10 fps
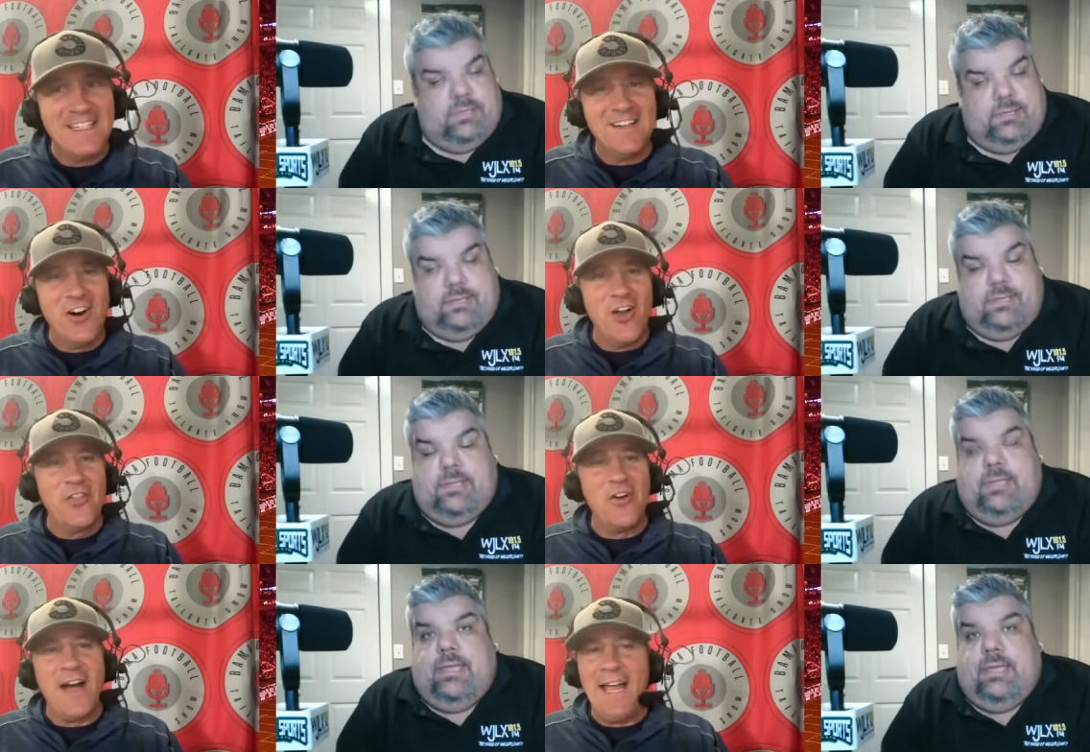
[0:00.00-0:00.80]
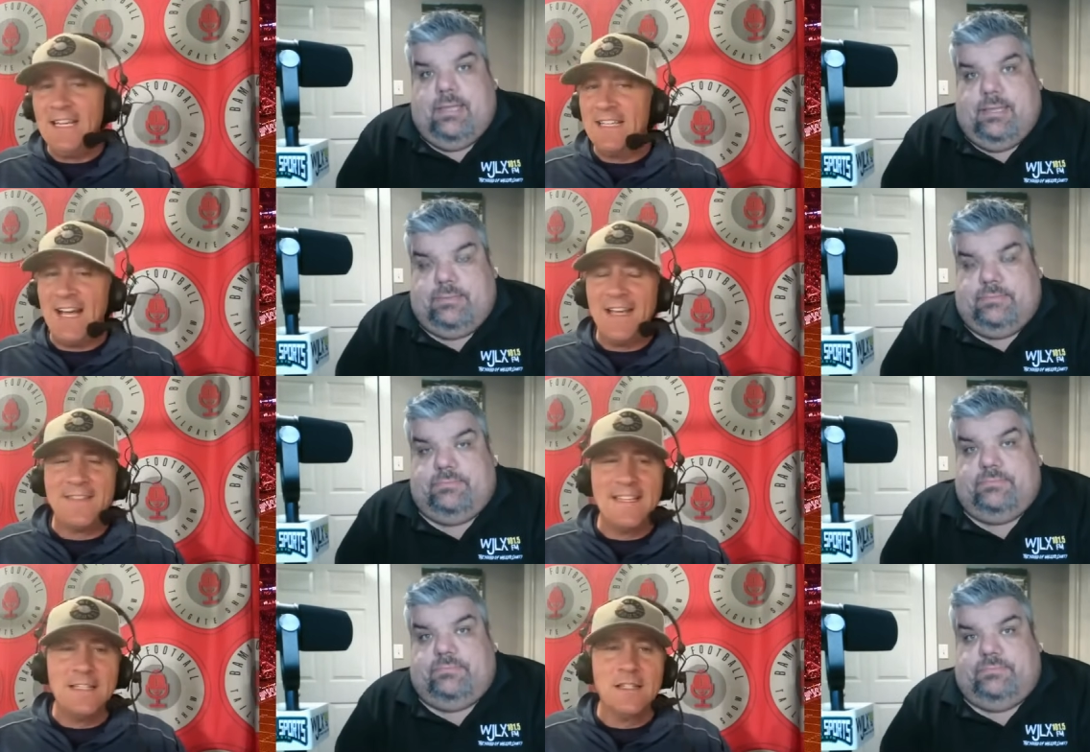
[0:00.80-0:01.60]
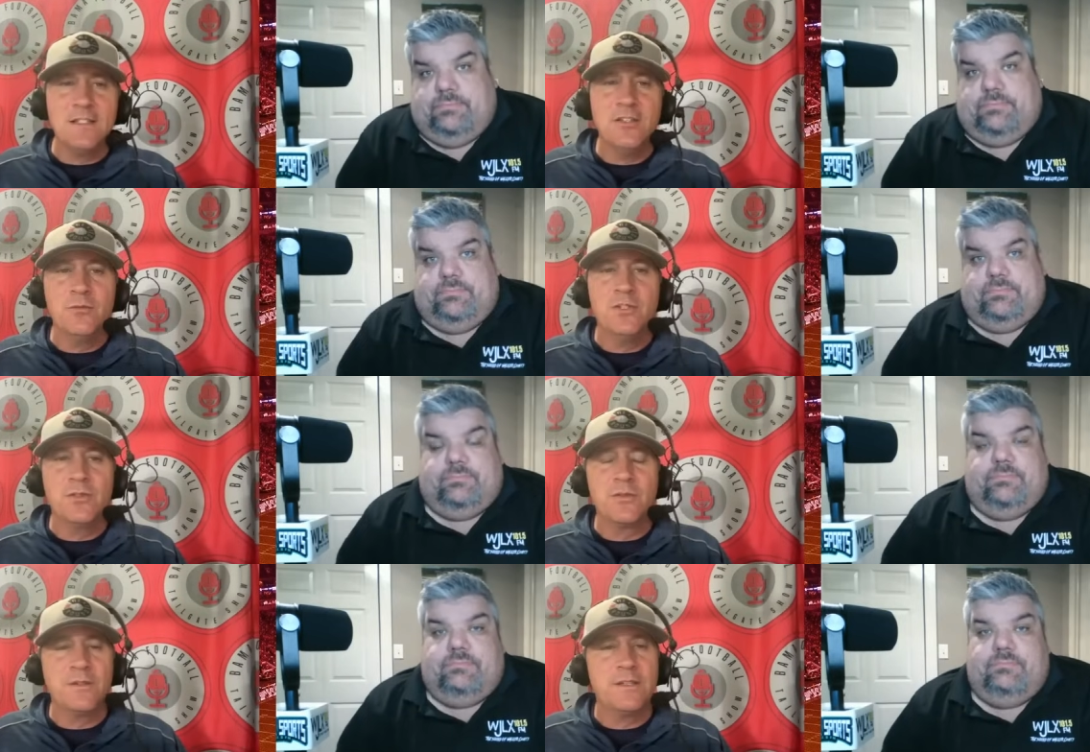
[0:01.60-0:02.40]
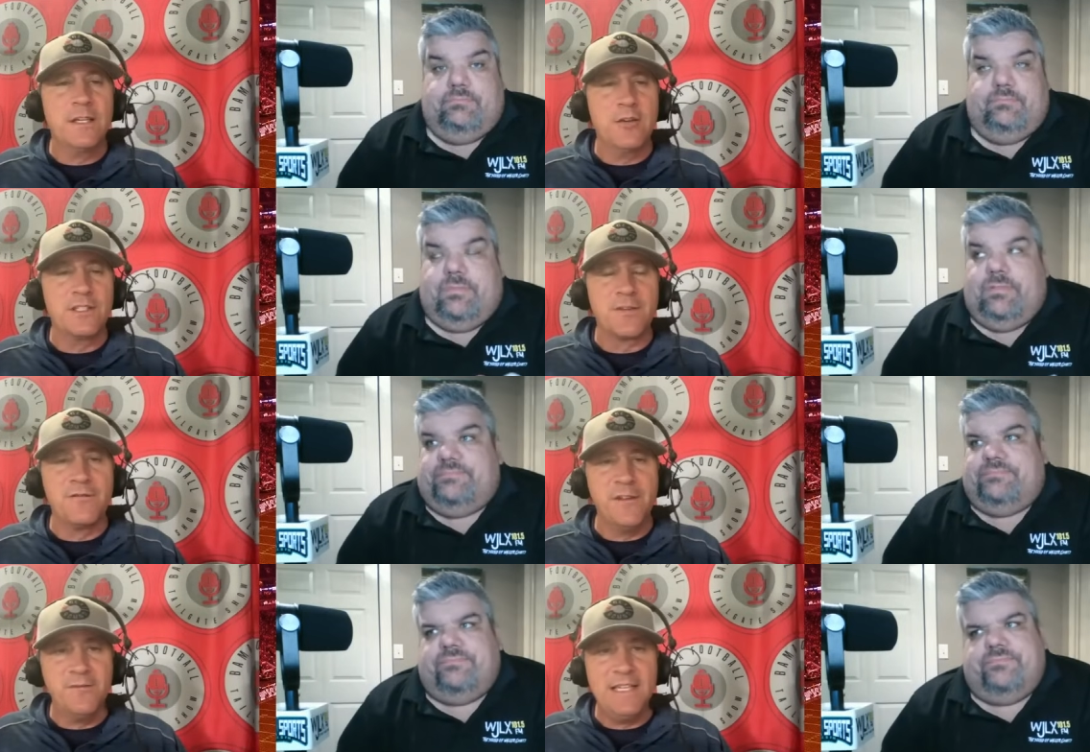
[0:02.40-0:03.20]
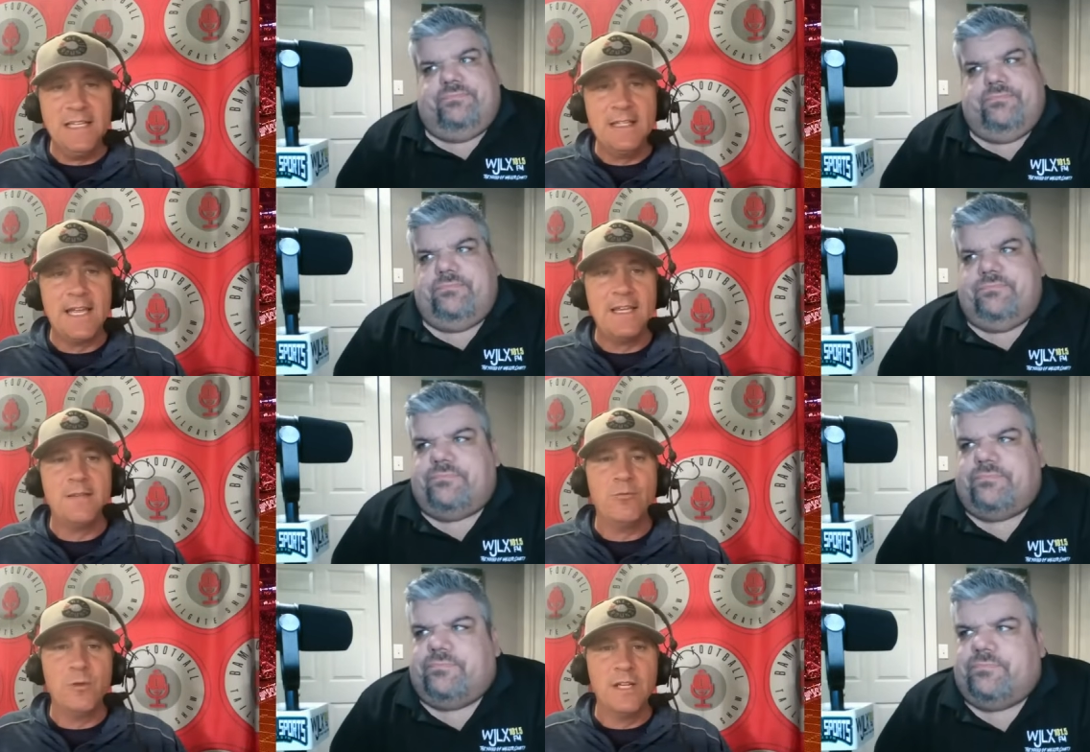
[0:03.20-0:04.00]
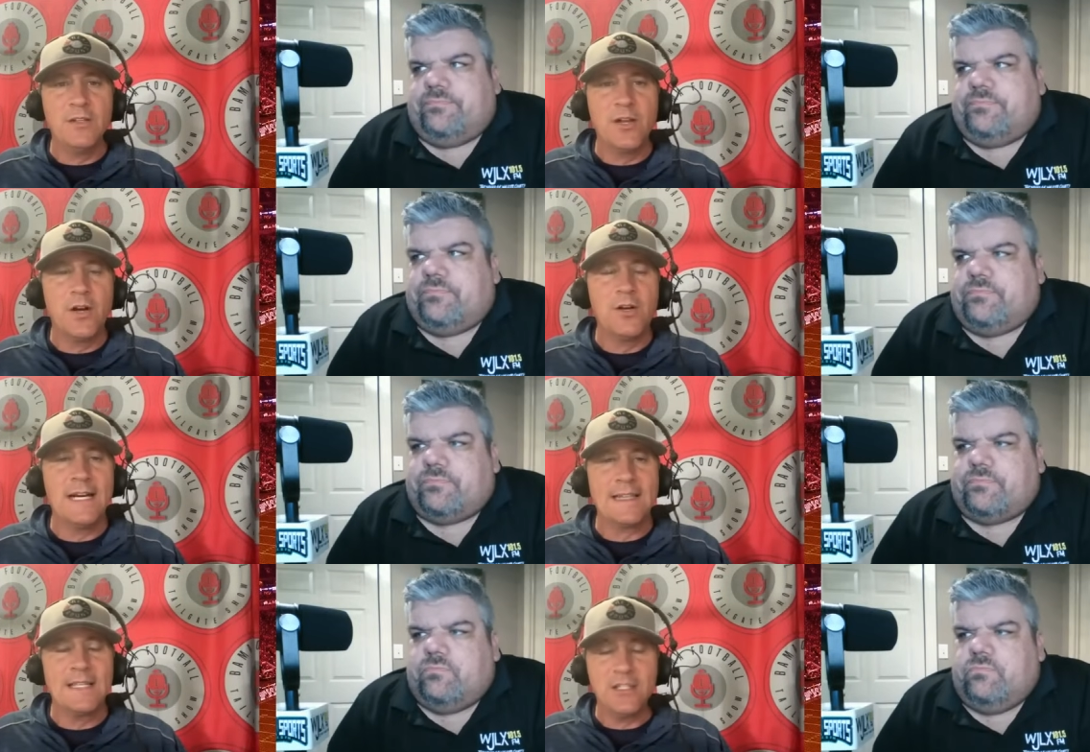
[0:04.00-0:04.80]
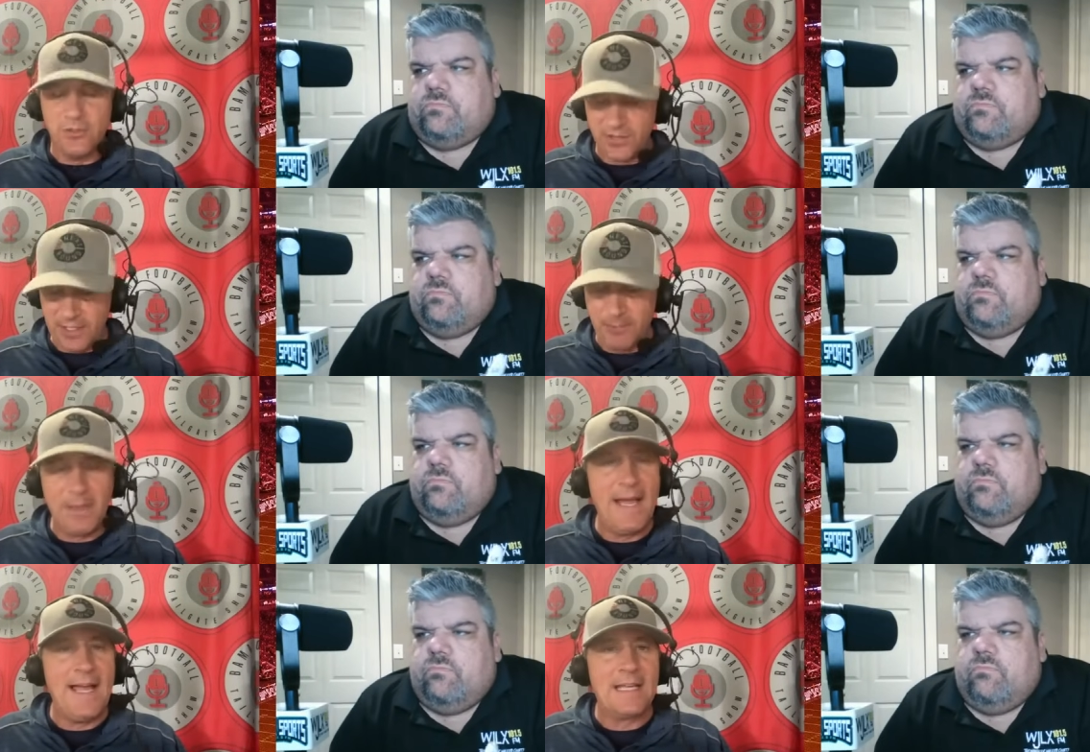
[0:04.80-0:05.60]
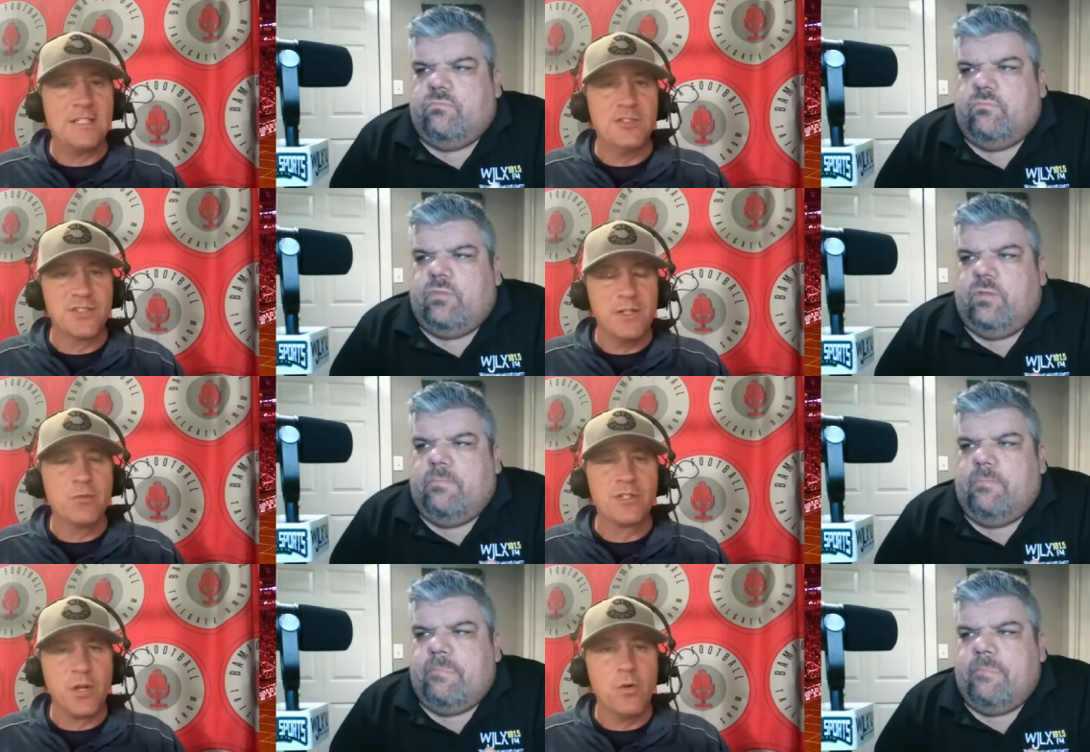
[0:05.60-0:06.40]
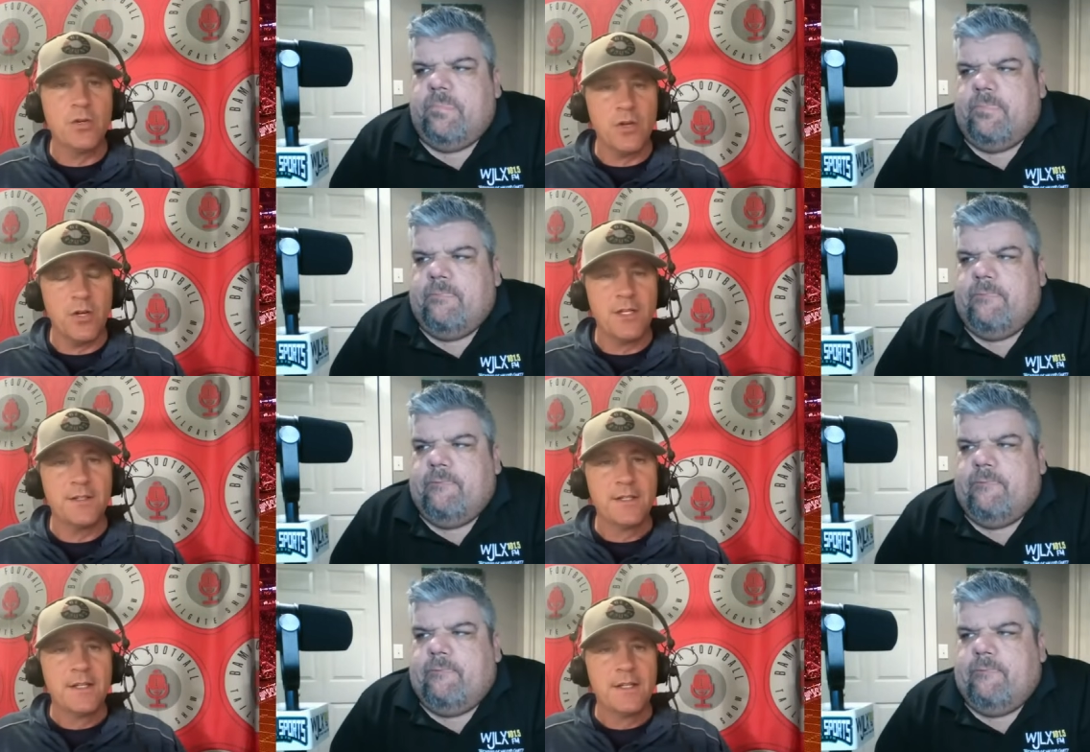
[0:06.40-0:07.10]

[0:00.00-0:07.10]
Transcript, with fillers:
Speaker 1: Although I think that you know, it's a 15-day window. I think you sit back and you see what's going on.